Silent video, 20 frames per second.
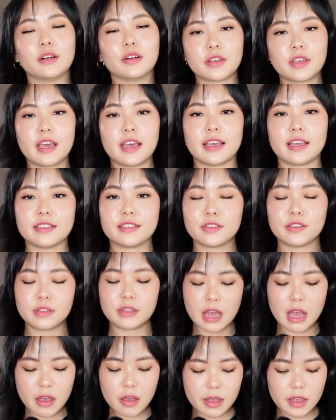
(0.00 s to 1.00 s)
Okay, so
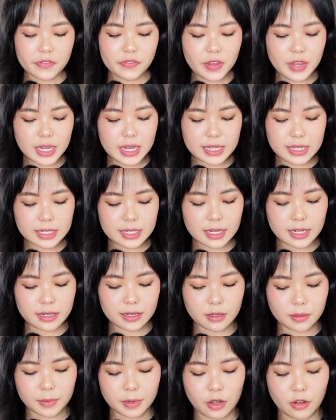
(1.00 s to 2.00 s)
now I've
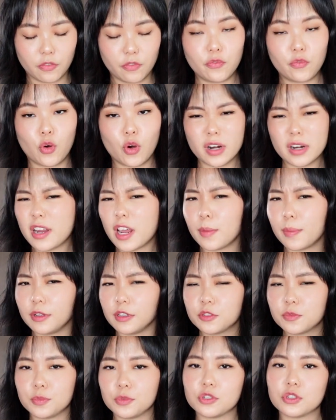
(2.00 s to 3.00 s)
heated about 4
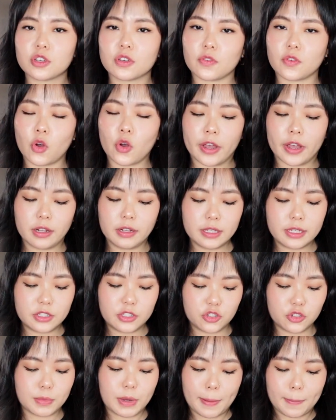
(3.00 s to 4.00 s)
tablespoons of oil
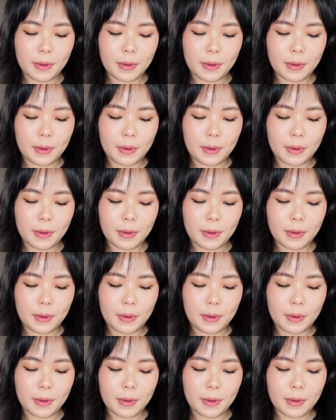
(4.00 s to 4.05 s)
into my